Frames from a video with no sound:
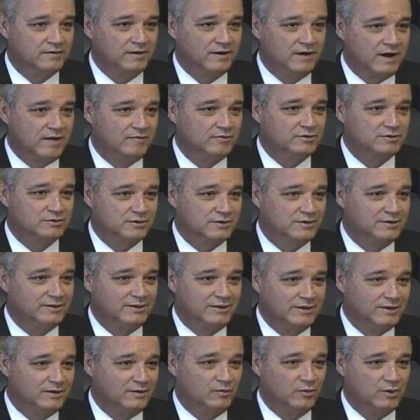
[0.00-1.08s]
Obviously,
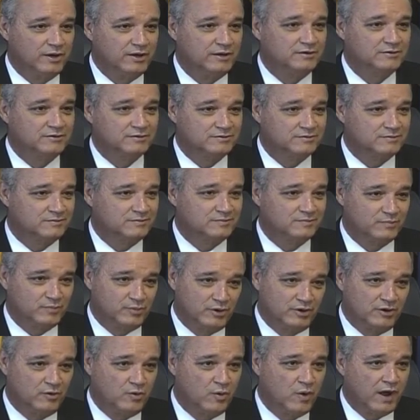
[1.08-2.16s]
the end of the week's
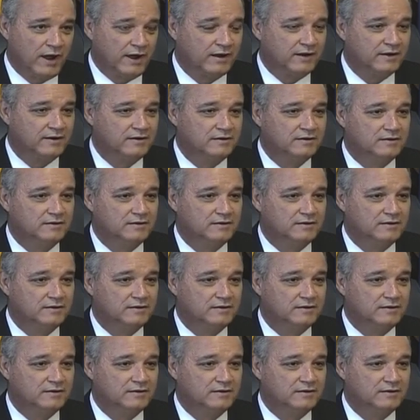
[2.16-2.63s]
pretty quick.